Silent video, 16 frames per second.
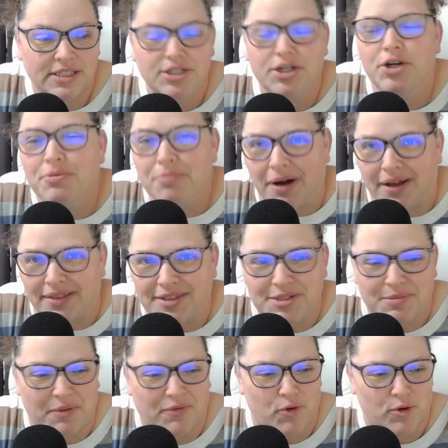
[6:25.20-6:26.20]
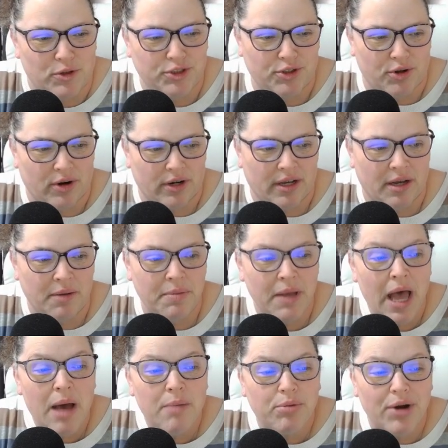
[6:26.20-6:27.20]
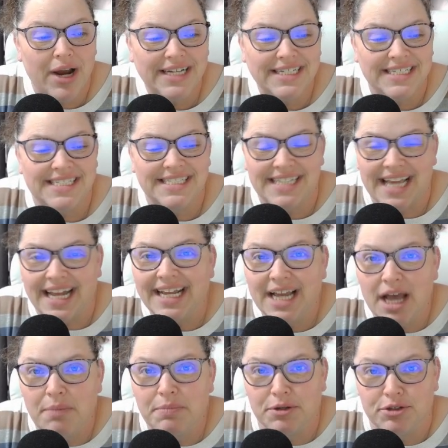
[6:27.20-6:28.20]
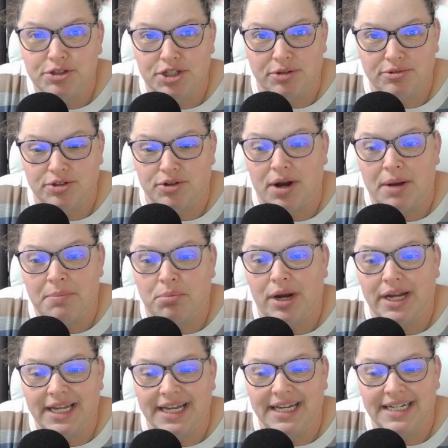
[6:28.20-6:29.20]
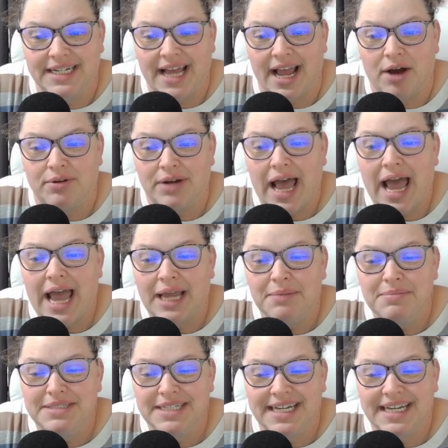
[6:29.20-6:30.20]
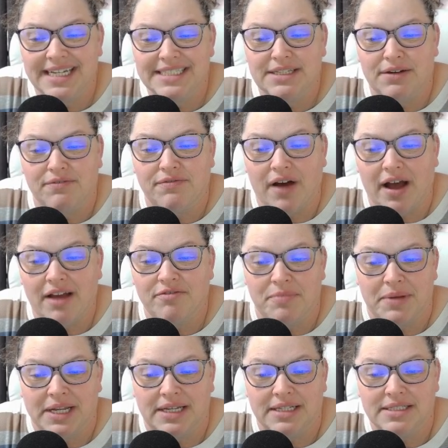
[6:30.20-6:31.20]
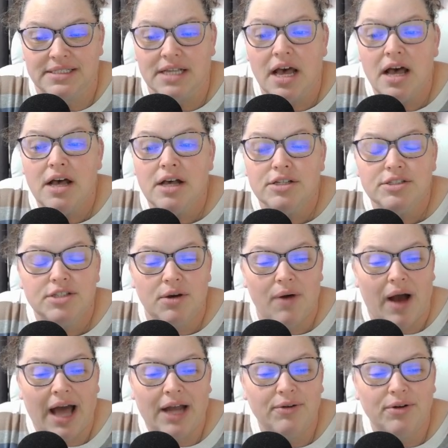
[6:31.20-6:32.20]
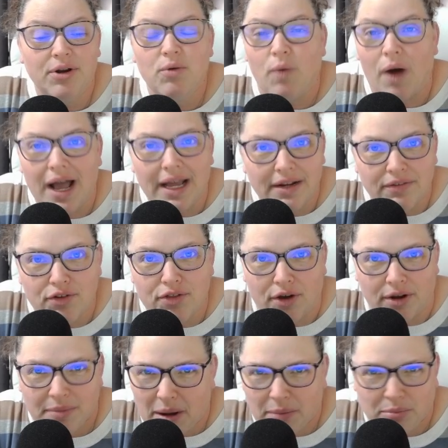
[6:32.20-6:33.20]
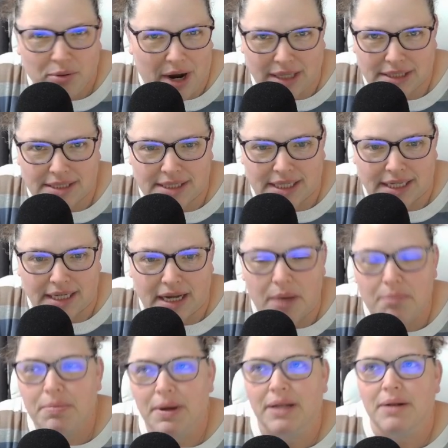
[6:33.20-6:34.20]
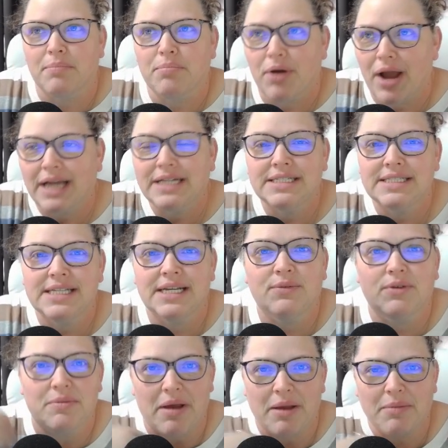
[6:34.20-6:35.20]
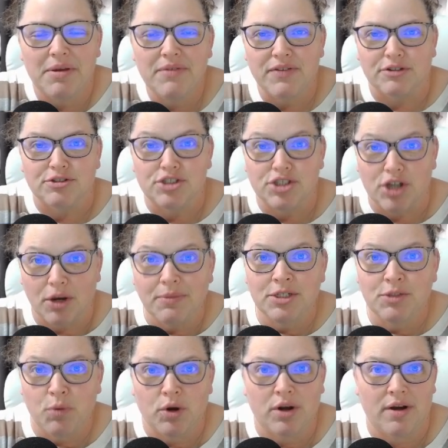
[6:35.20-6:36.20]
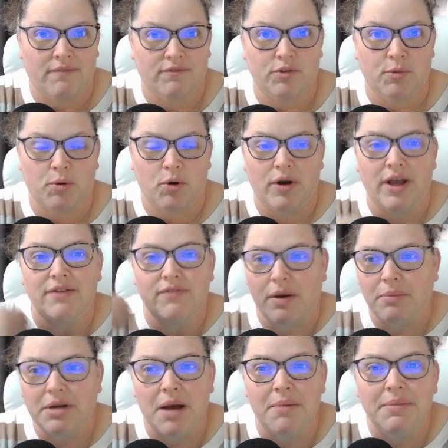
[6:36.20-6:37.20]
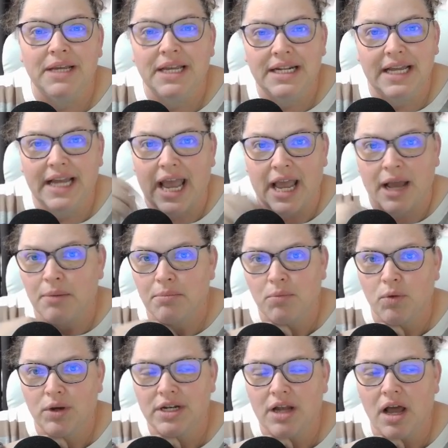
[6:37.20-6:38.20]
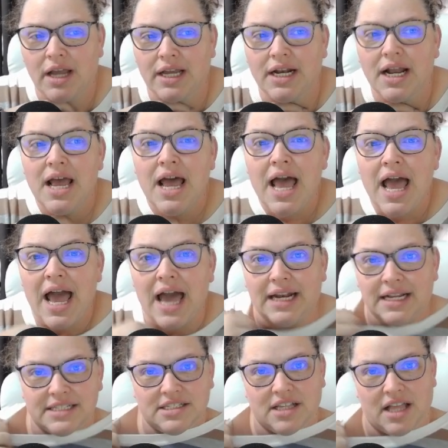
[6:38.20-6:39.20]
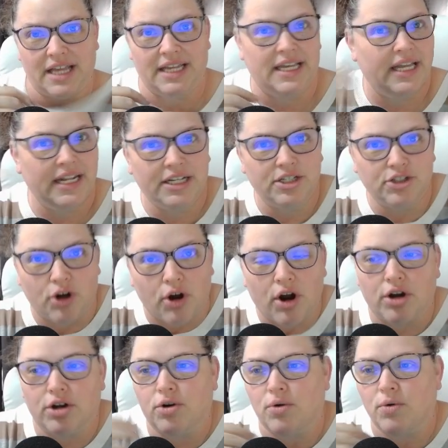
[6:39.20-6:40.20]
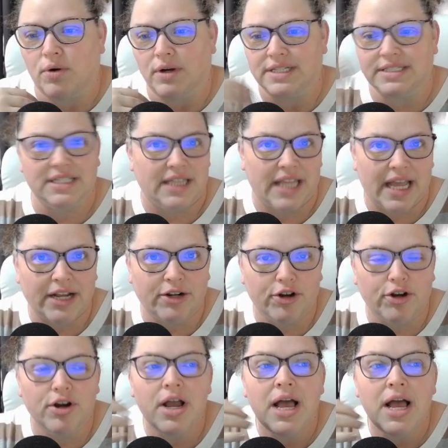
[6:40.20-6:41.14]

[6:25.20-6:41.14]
months before startup, practice setting up your shelter and breaking it down. Aim to get to 5 minutes. So I don't know why I never thought about practicing, but practicing would make me feel so much more comfortable if I'm coming into camp one night and it's like getting dark or it's later.